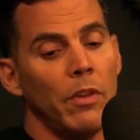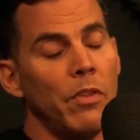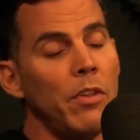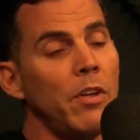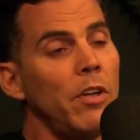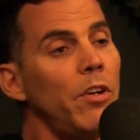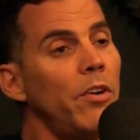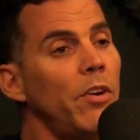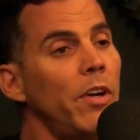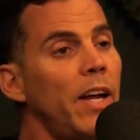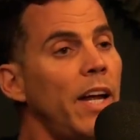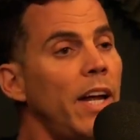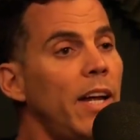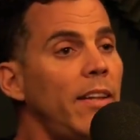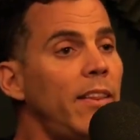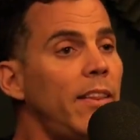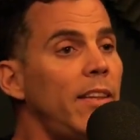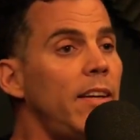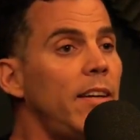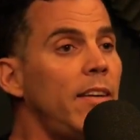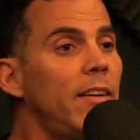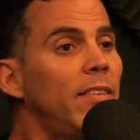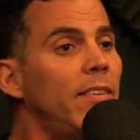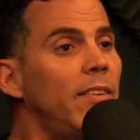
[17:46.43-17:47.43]
you're
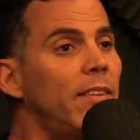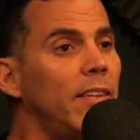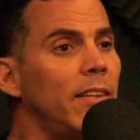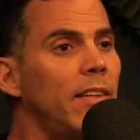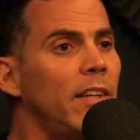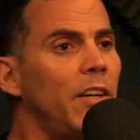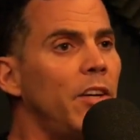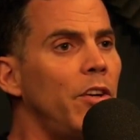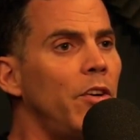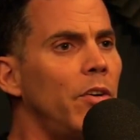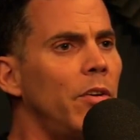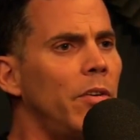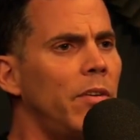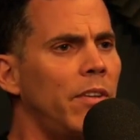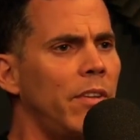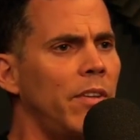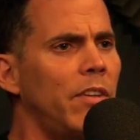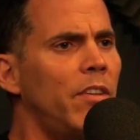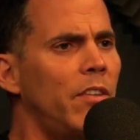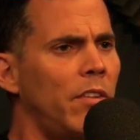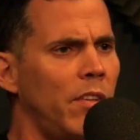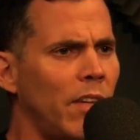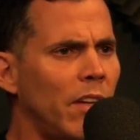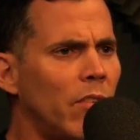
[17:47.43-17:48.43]
atheist and that you're
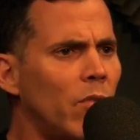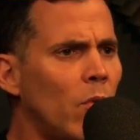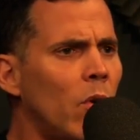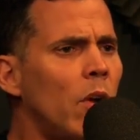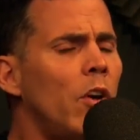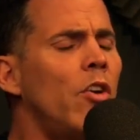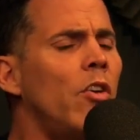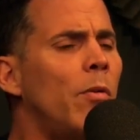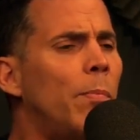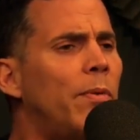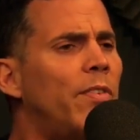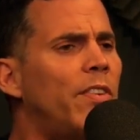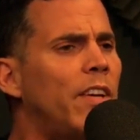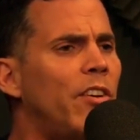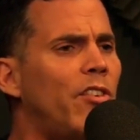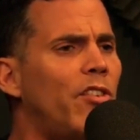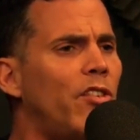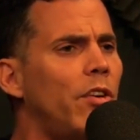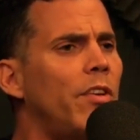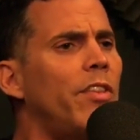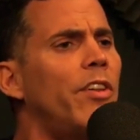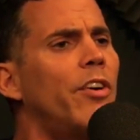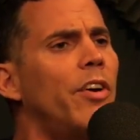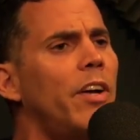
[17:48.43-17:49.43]
100%
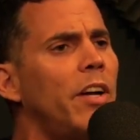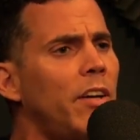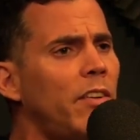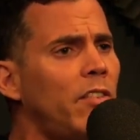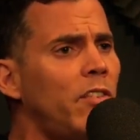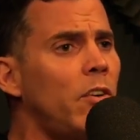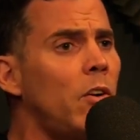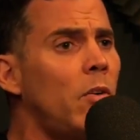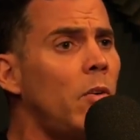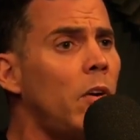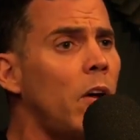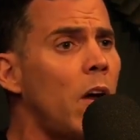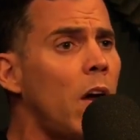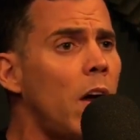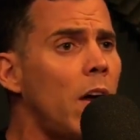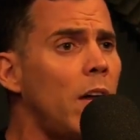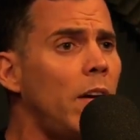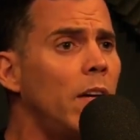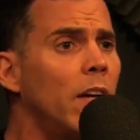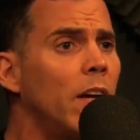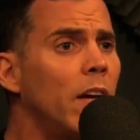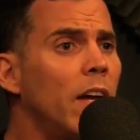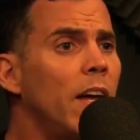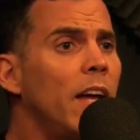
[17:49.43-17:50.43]
sure there is no
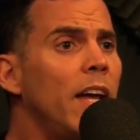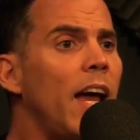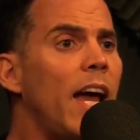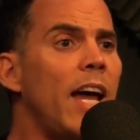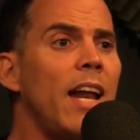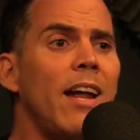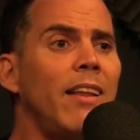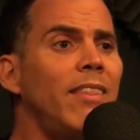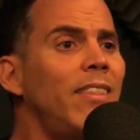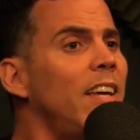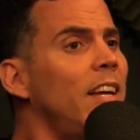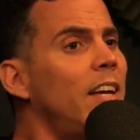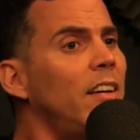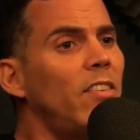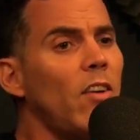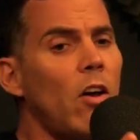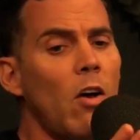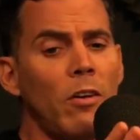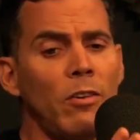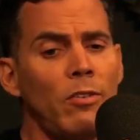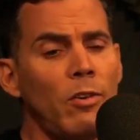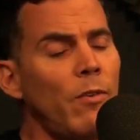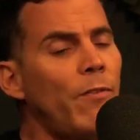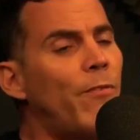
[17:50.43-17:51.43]
God. And I think it's
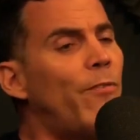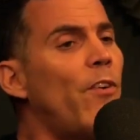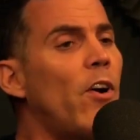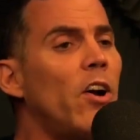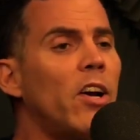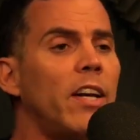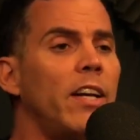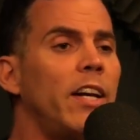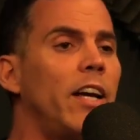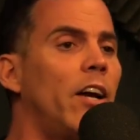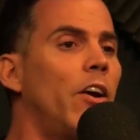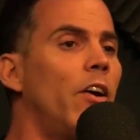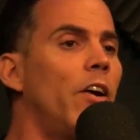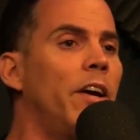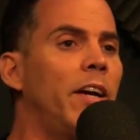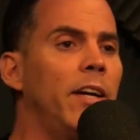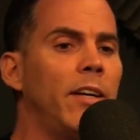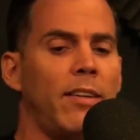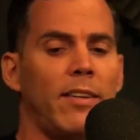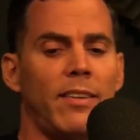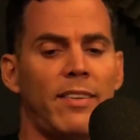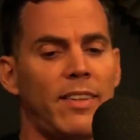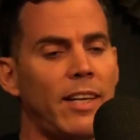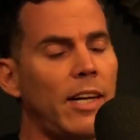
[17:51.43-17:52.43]
also fucking
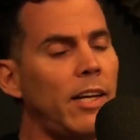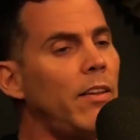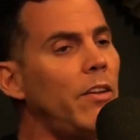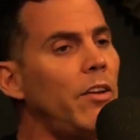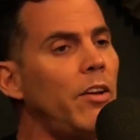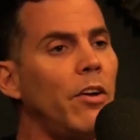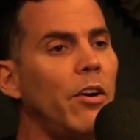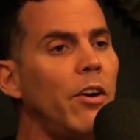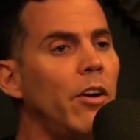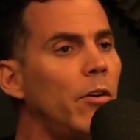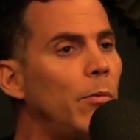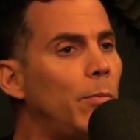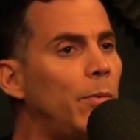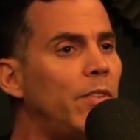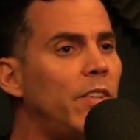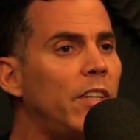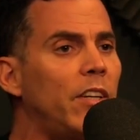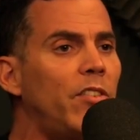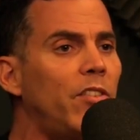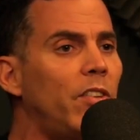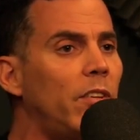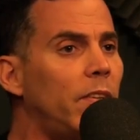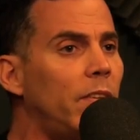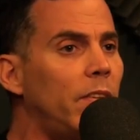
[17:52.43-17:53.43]
arrogant to say that you're
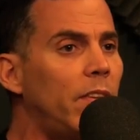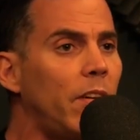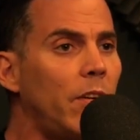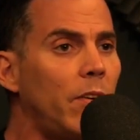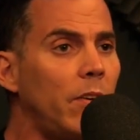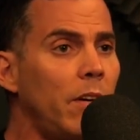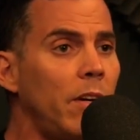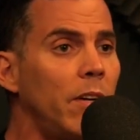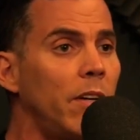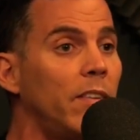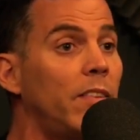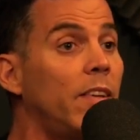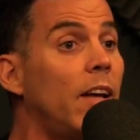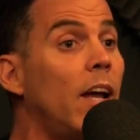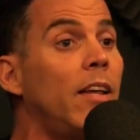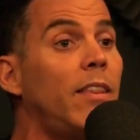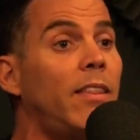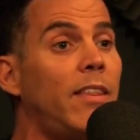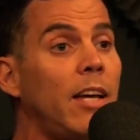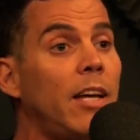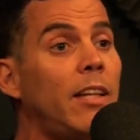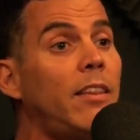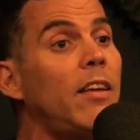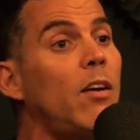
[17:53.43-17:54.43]
100% sure that there is. I
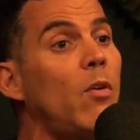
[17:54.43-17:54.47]
think that